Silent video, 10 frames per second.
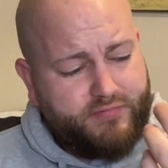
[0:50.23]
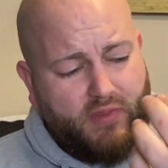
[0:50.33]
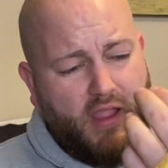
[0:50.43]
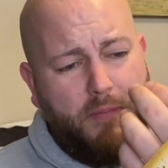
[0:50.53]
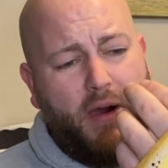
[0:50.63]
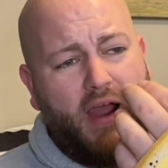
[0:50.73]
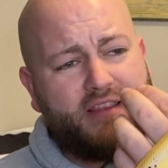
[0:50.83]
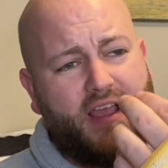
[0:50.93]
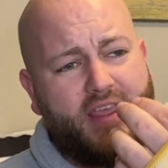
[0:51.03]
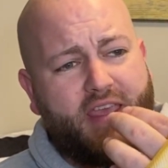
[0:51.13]
A pied
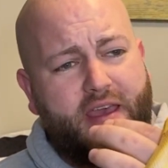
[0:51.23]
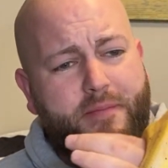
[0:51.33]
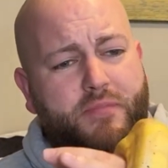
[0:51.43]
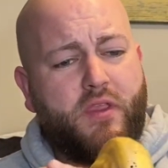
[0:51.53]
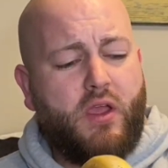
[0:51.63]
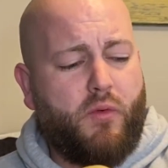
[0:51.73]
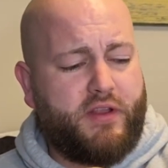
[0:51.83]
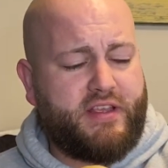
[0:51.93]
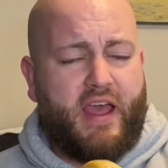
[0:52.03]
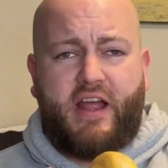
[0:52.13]
like him, when he's
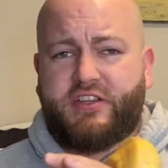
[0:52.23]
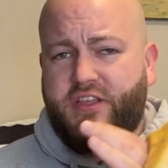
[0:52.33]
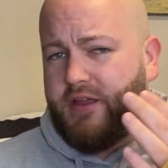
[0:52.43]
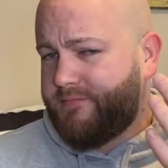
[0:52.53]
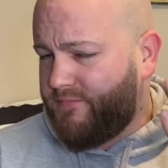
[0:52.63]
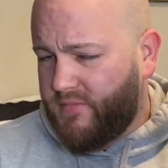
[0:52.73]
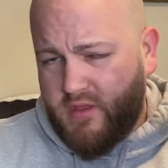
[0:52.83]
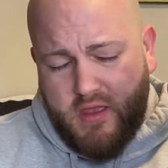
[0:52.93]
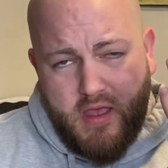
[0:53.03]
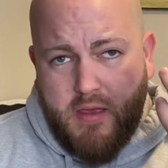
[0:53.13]
a hatchling,
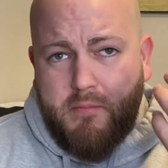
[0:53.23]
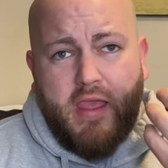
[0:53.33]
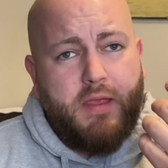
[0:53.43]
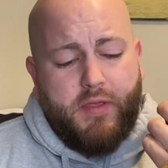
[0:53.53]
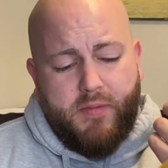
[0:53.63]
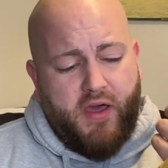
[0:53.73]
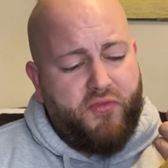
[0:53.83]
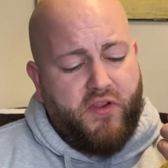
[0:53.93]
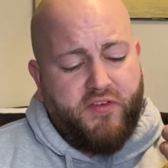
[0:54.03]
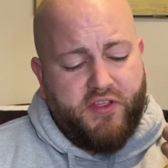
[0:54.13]
maybe about
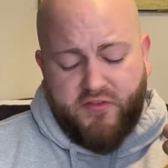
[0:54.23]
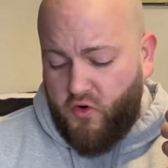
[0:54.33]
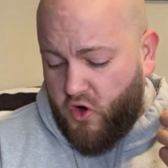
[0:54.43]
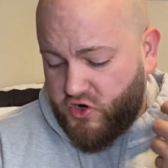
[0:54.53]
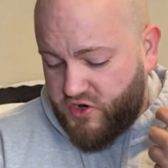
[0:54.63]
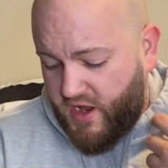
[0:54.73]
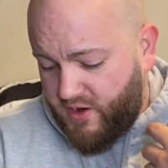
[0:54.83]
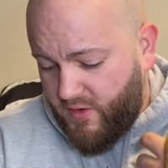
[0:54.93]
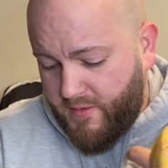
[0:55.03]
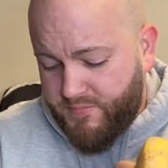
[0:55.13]
$350 to $400.
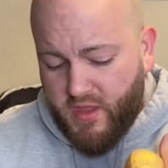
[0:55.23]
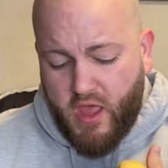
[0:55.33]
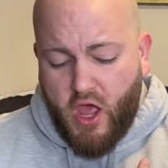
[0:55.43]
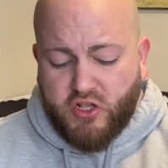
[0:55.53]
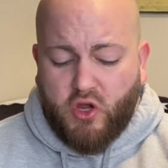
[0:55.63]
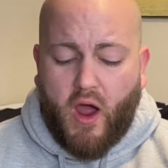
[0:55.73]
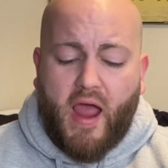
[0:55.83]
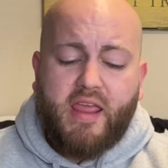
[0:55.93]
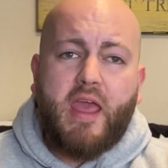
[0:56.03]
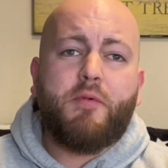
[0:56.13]
Anyway, so I
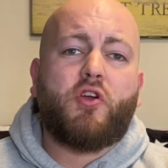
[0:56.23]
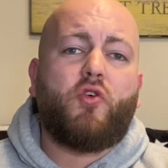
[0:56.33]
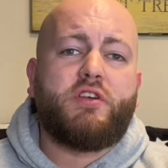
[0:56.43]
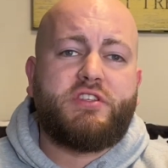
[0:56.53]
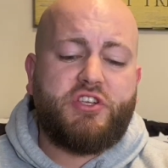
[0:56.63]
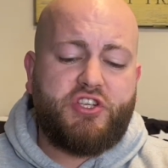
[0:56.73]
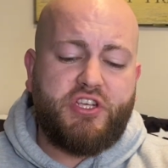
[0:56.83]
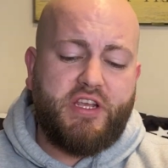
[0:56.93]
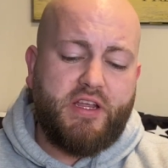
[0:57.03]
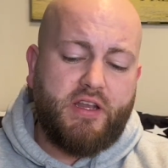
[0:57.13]
came across this
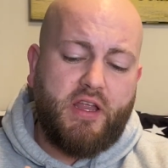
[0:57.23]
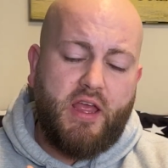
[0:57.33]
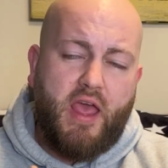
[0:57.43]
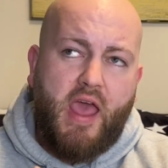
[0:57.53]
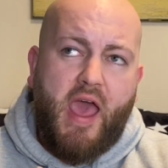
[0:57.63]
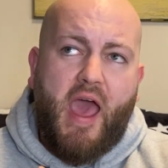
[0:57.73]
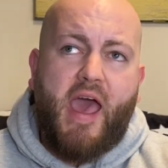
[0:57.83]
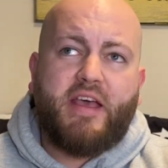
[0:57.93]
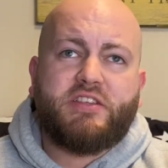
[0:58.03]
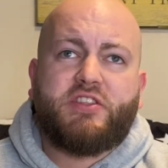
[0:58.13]
gene
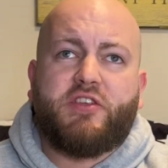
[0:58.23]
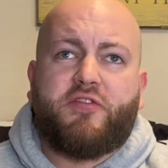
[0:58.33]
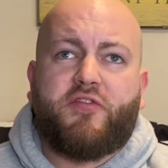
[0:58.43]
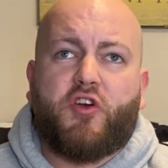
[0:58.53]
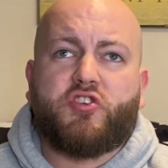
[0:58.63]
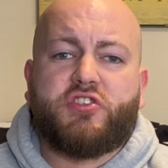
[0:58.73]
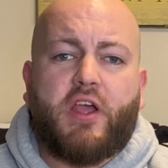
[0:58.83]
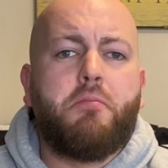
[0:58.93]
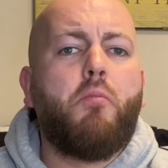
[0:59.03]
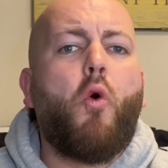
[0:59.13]
as the first like
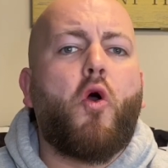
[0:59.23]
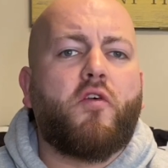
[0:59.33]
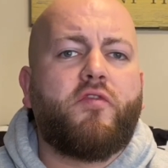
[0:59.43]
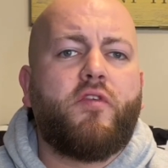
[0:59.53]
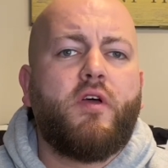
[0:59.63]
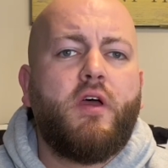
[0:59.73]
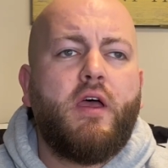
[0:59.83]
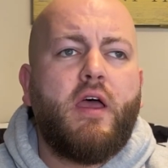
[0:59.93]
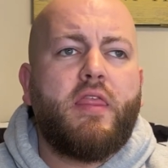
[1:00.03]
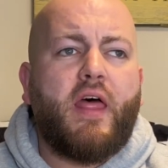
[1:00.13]
morph
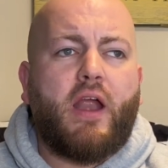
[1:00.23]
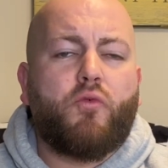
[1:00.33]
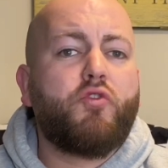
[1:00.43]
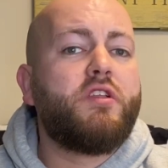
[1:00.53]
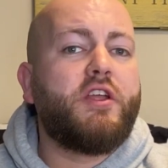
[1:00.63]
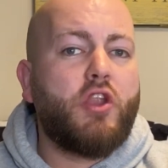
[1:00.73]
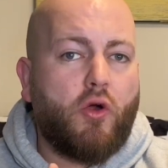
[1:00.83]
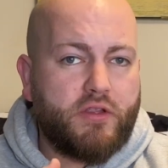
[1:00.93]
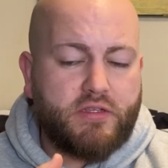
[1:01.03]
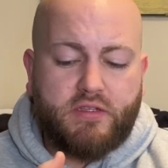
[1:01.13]
that I really
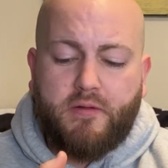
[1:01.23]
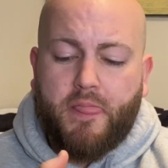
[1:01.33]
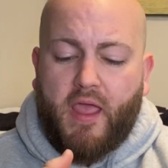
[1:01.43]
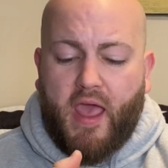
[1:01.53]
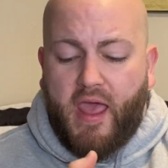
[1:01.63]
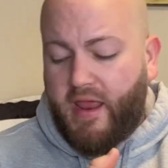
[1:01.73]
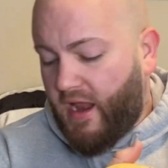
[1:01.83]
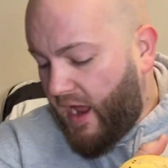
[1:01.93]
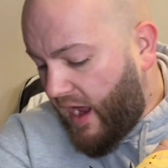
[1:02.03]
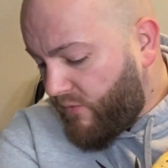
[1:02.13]
noticed. And
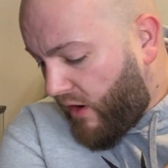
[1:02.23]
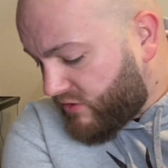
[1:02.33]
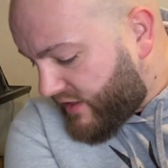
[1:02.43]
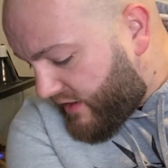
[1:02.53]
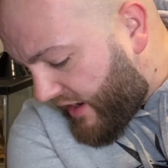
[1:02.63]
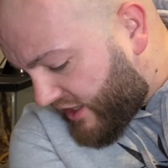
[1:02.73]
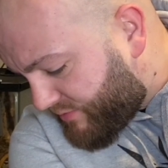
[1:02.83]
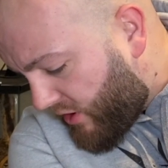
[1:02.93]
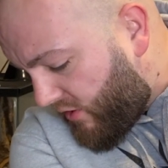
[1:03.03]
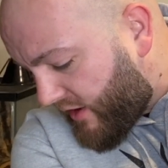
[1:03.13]
I was at an
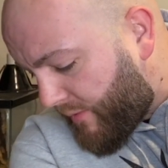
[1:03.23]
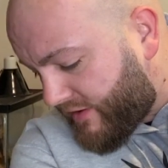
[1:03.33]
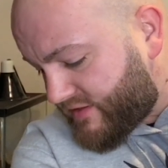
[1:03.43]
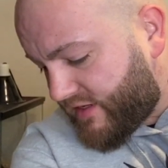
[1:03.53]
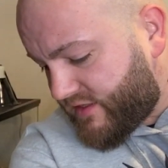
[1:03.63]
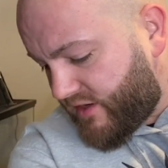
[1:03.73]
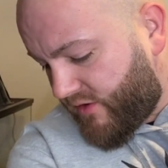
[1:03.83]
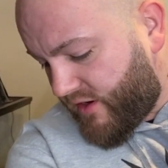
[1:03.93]
expo. I got my snakes in here ready to